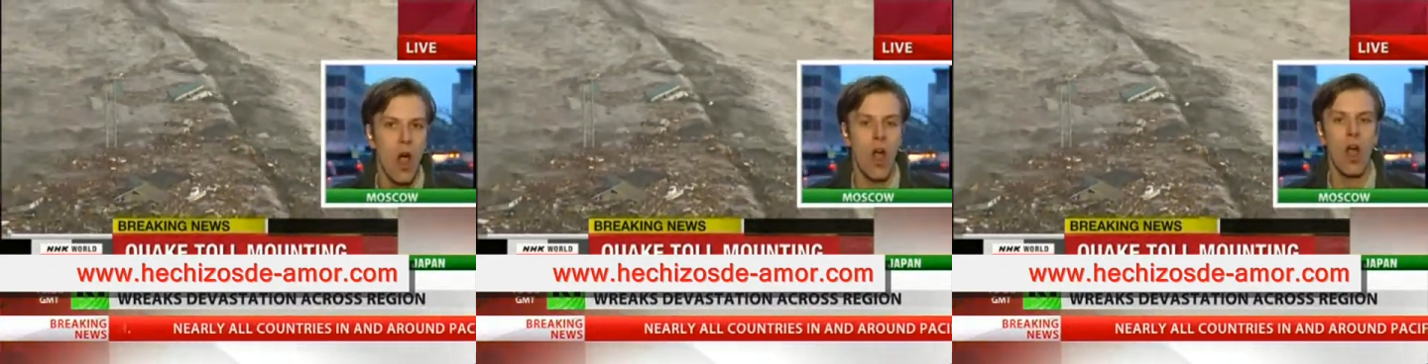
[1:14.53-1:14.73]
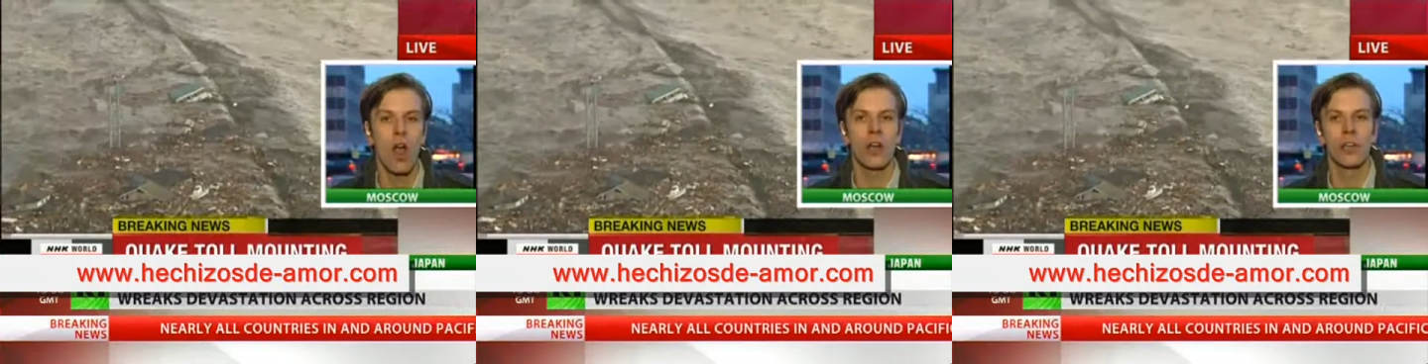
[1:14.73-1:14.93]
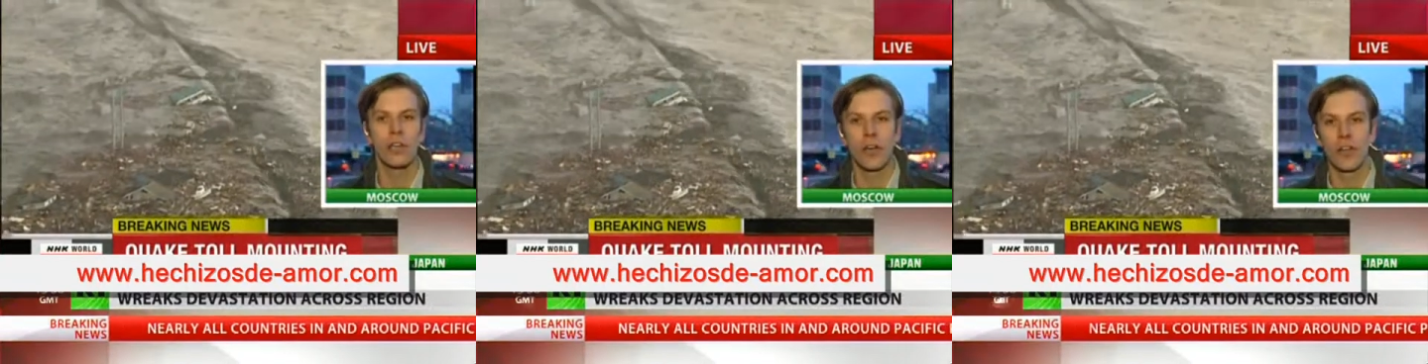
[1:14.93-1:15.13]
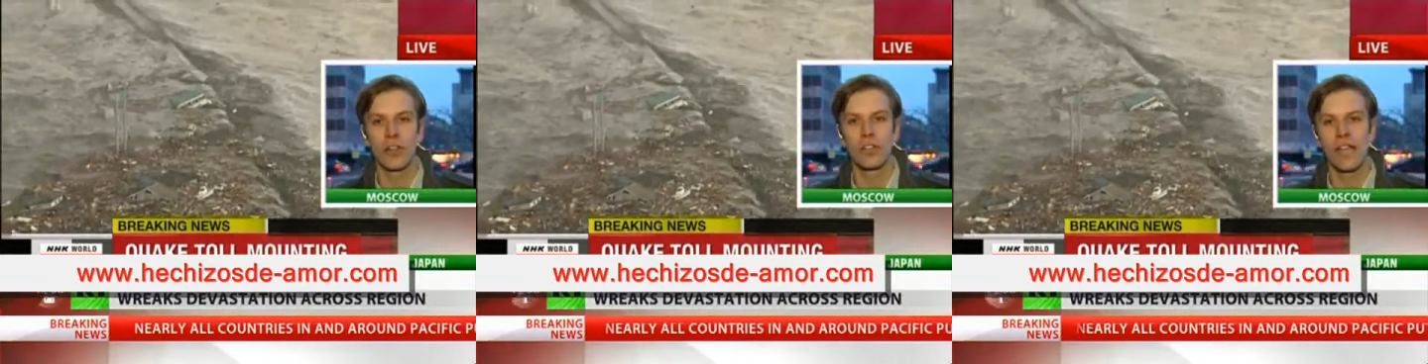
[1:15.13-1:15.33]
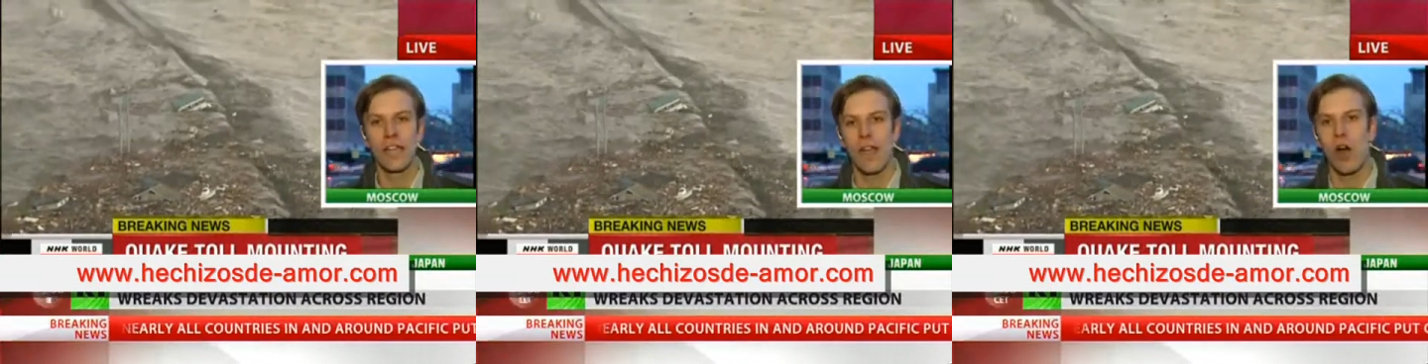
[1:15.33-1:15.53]
are
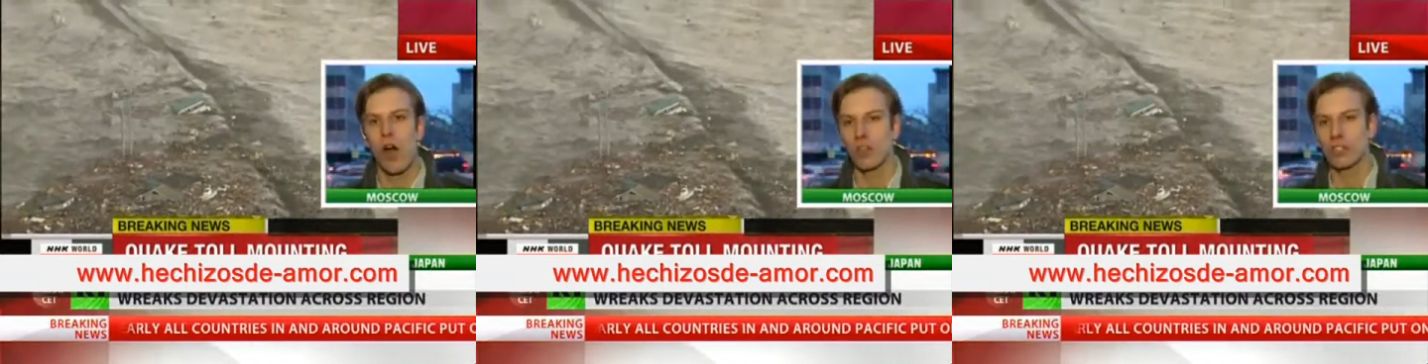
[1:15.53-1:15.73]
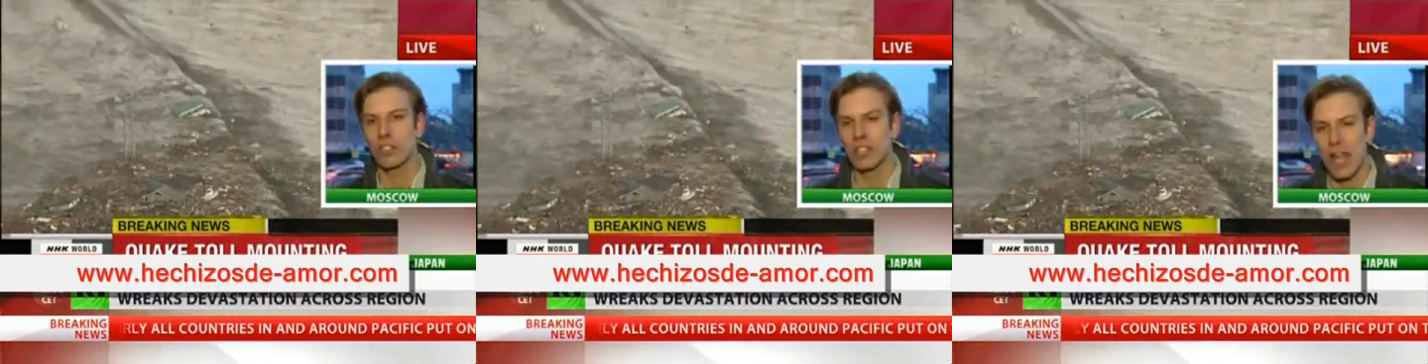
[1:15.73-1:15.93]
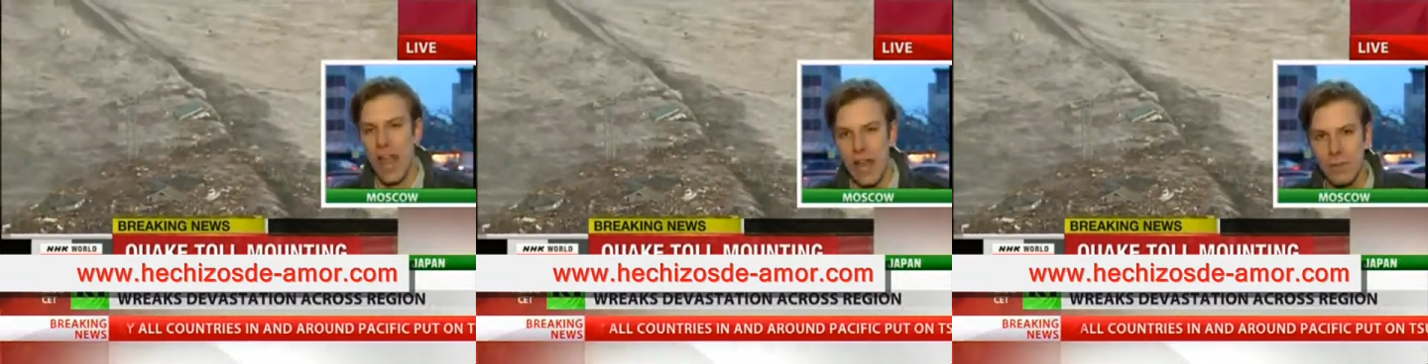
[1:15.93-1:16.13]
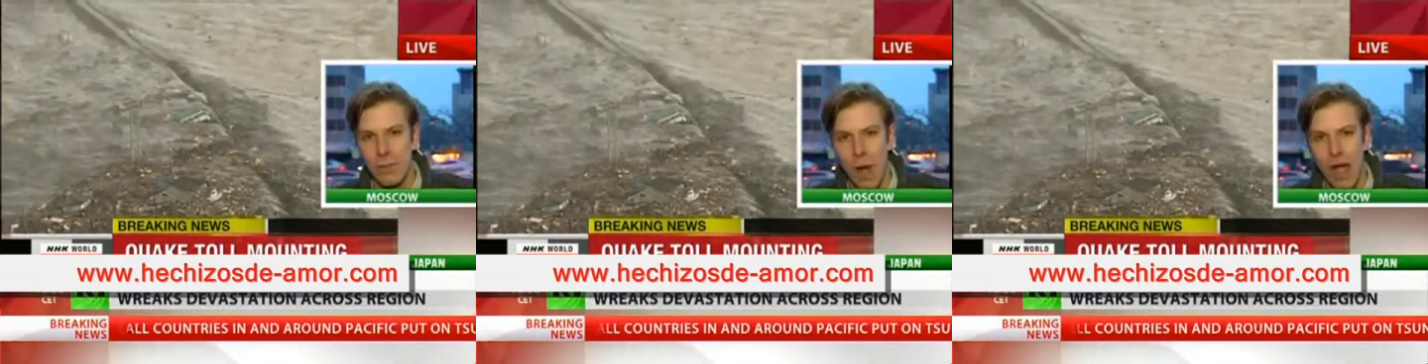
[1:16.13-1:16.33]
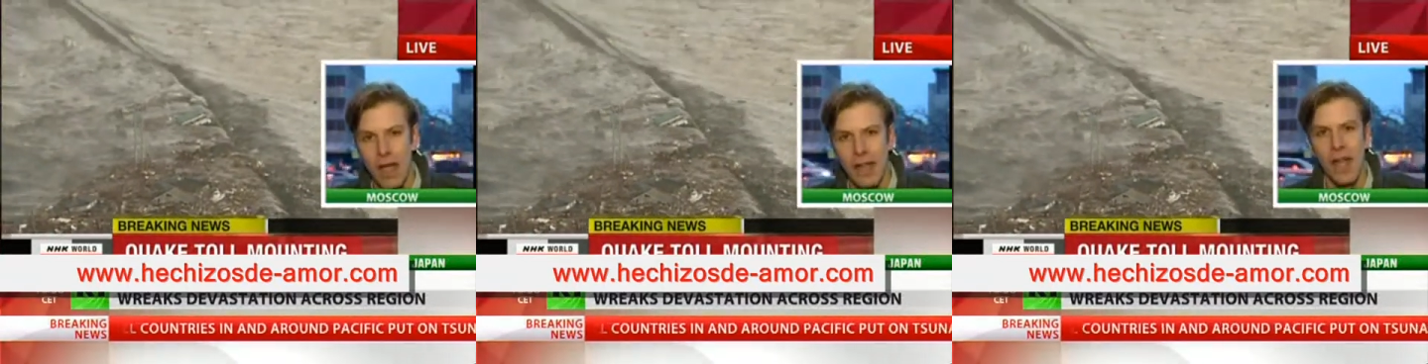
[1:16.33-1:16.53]
currently on
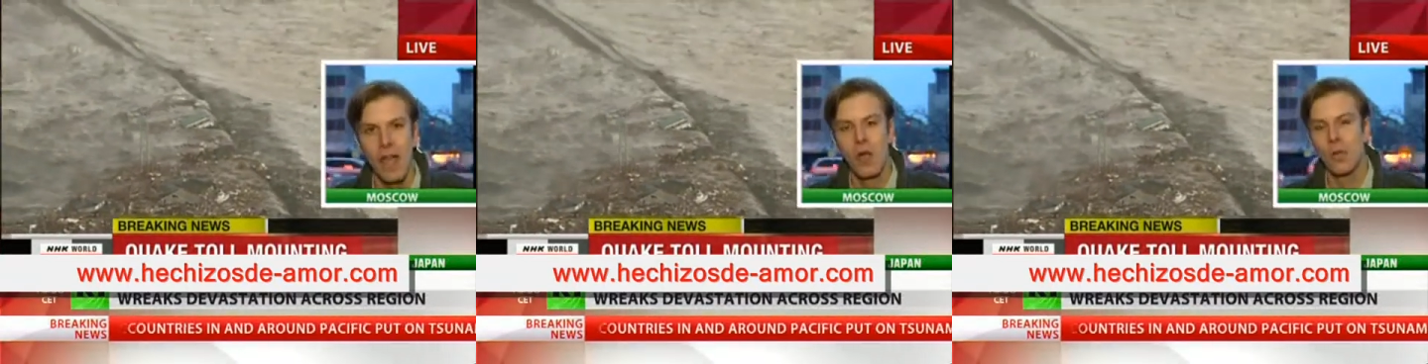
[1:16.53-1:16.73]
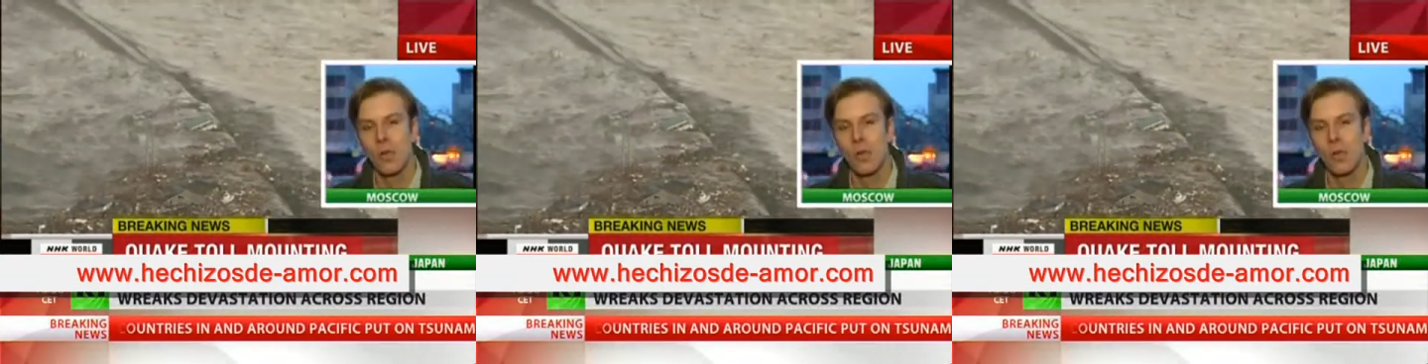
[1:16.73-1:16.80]
standby,